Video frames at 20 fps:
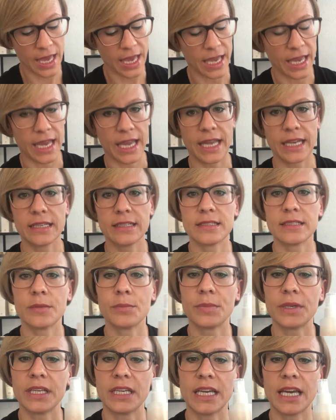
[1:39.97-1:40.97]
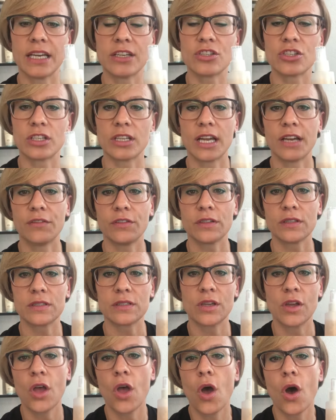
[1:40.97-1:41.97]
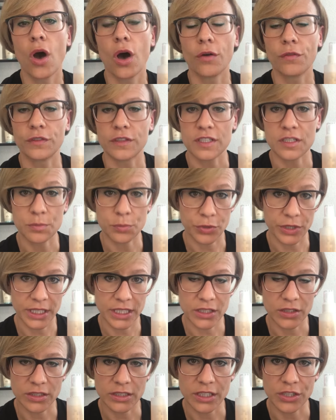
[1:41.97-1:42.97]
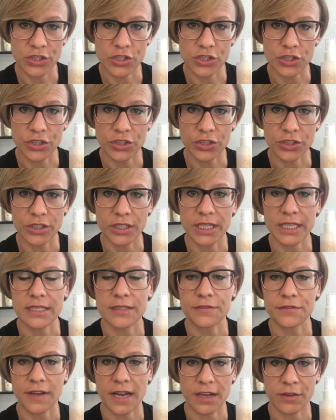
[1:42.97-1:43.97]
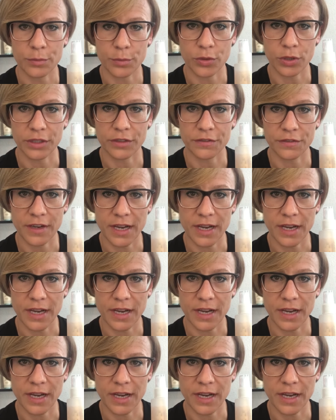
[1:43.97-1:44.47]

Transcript: and the pH levels of the spray conditioner is 5.5.